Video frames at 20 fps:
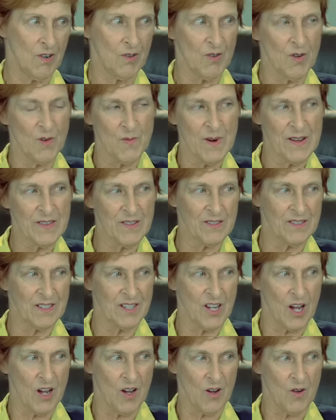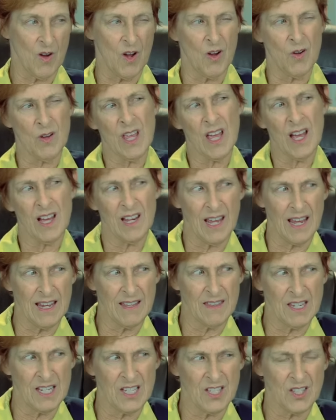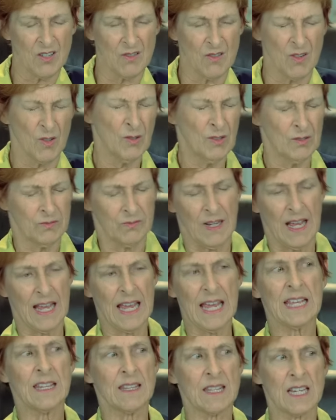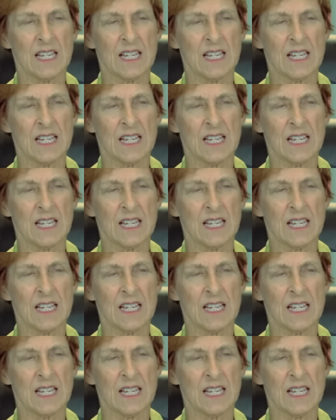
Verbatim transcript: don't know whether to go, oh yeah, I like this, or oof, I hate